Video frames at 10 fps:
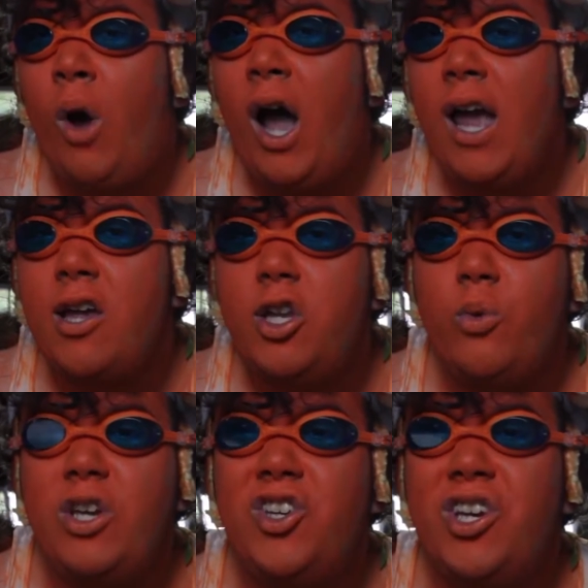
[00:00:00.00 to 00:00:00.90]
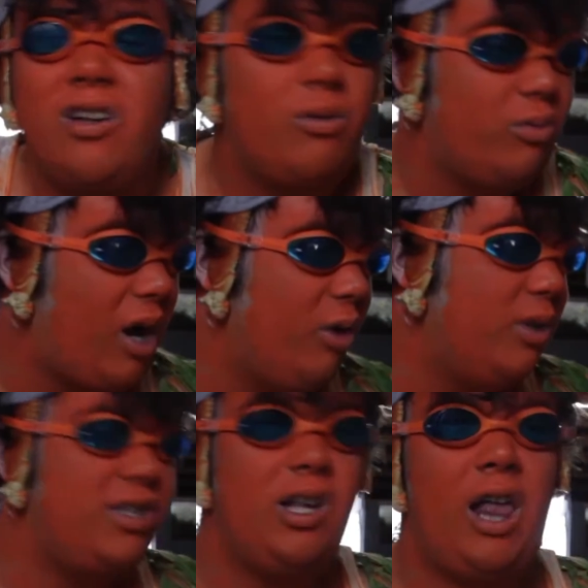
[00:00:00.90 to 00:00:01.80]
Why do we still
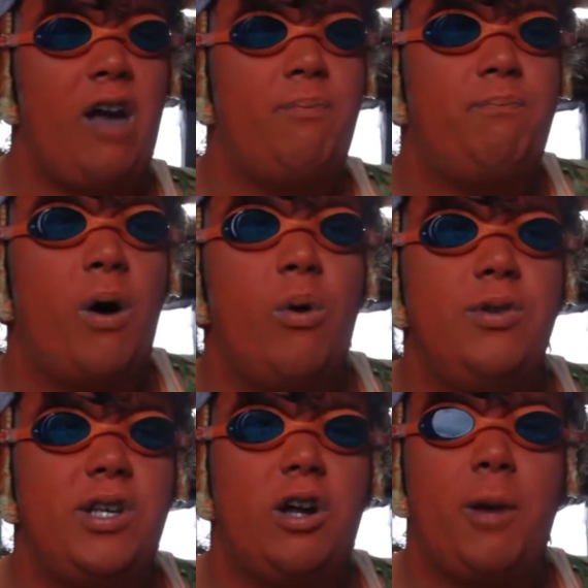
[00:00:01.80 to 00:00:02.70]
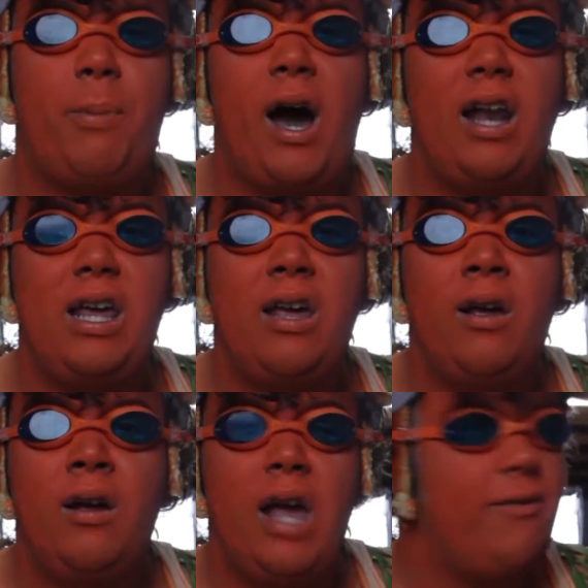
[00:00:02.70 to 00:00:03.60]
have bones in our body
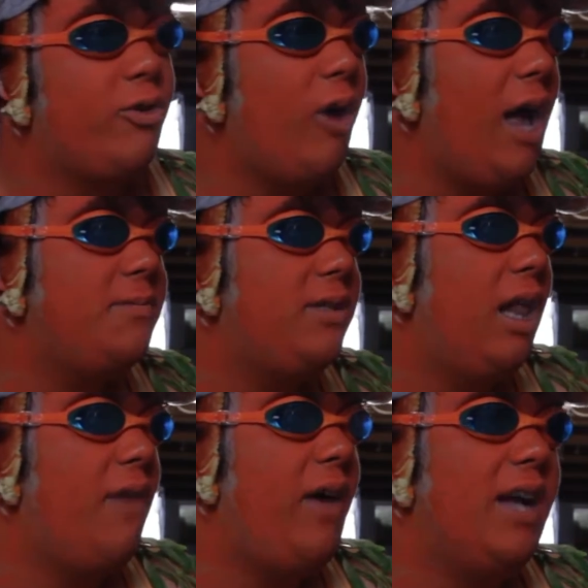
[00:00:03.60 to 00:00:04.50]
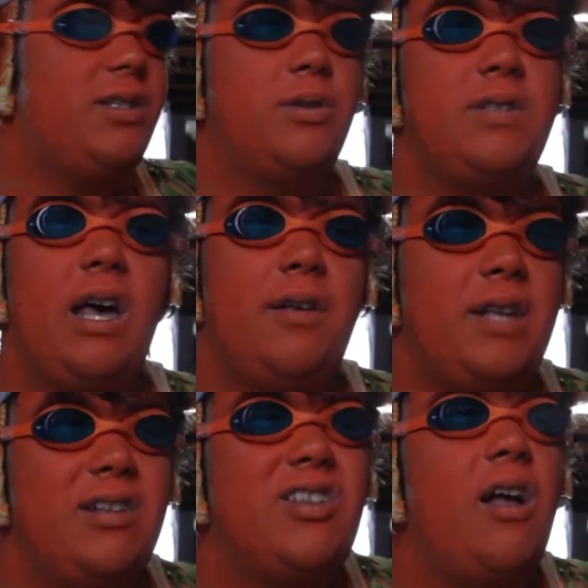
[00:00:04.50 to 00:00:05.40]
if crabs still have
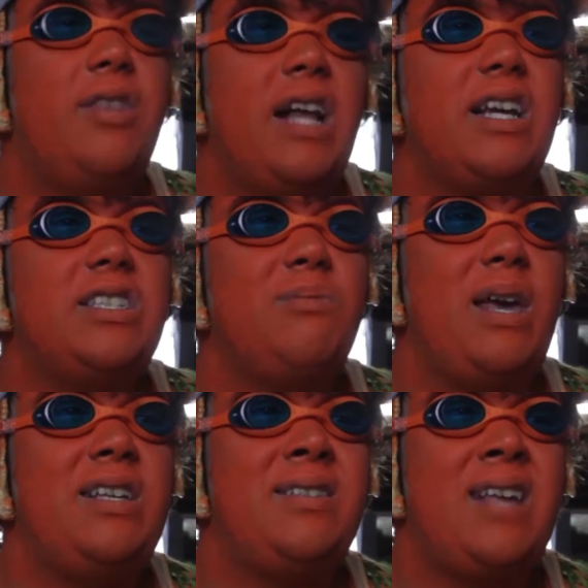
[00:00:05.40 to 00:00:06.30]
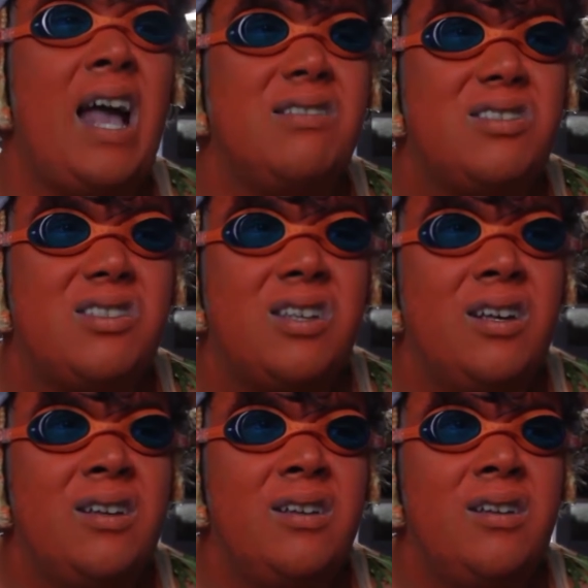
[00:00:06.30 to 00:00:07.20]
exoskeletons? That doesn't make sense.
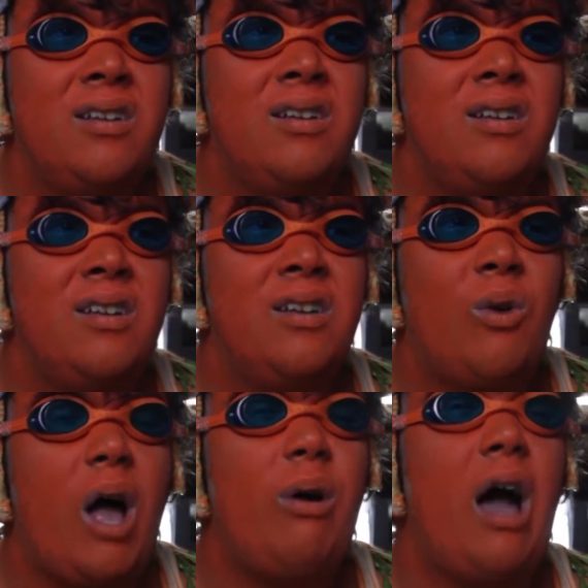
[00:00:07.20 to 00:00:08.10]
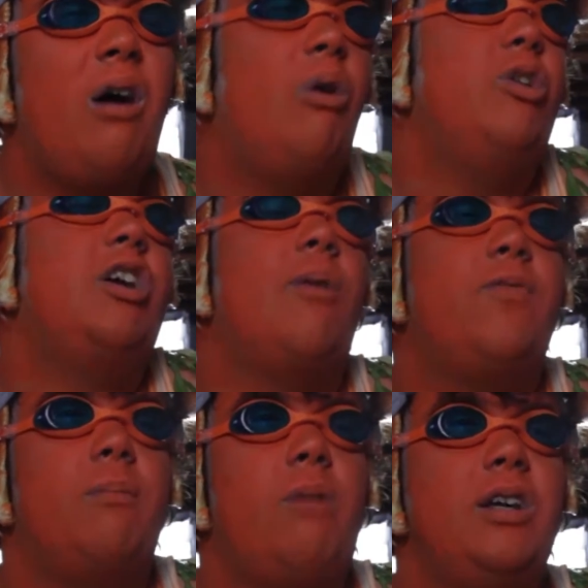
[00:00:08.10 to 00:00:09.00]
How we come
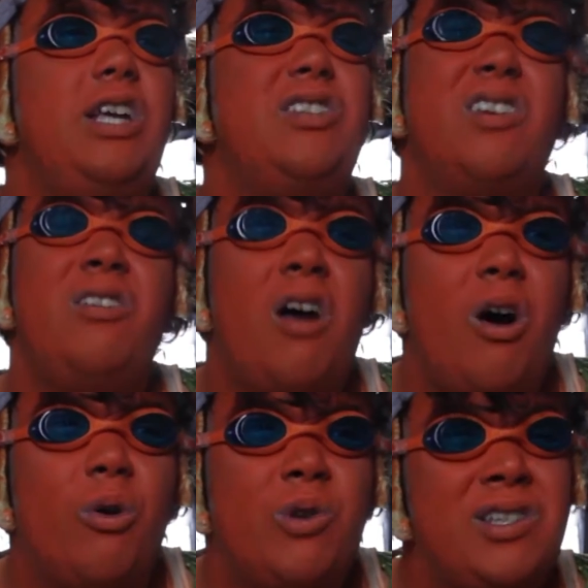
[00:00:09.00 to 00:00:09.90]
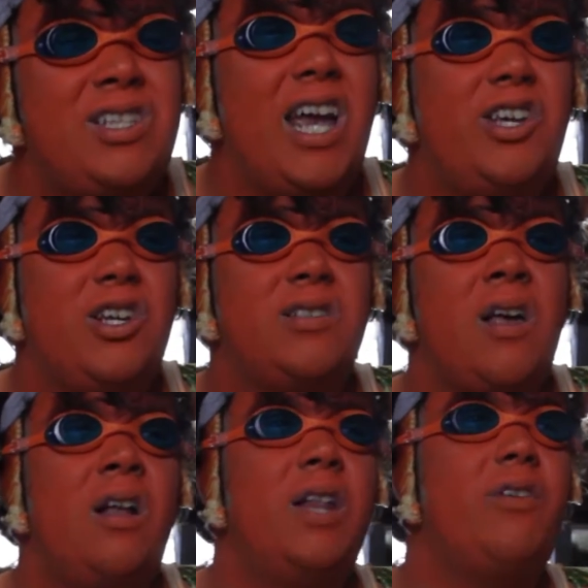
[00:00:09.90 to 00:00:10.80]
from monkeys? No, crustaceans
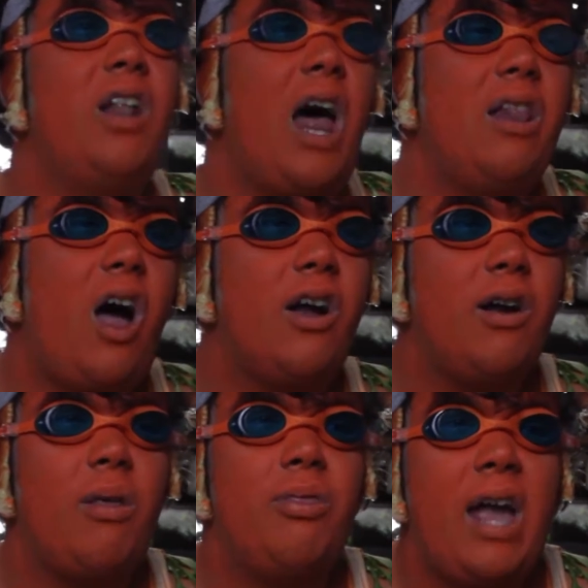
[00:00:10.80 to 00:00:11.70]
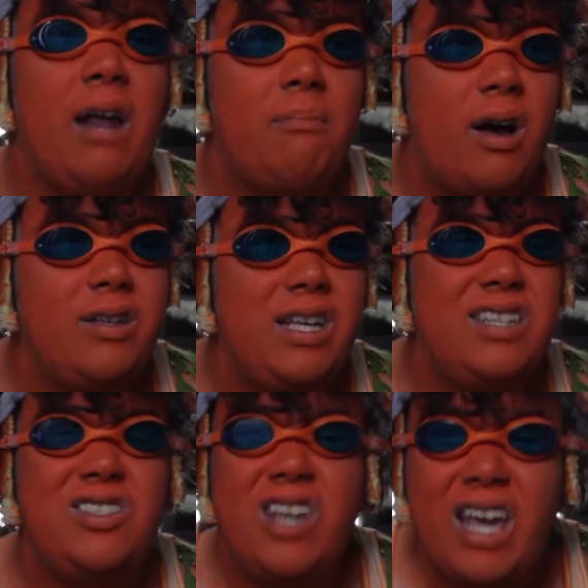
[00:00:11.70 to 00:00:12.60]
live a lot longer than
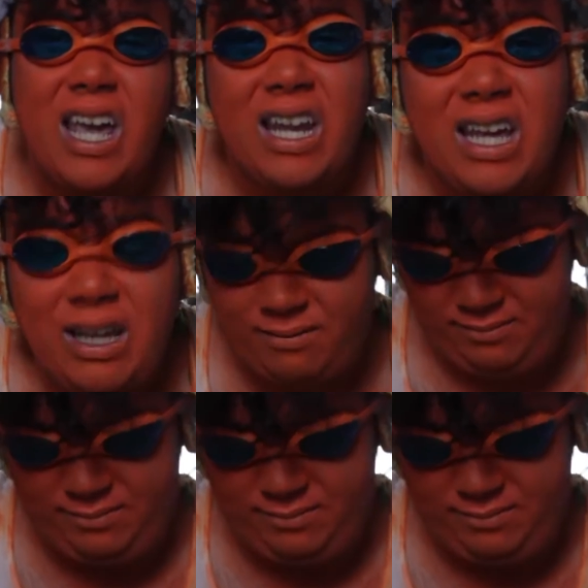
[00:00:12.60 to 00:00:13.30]
monkeys, you idiot.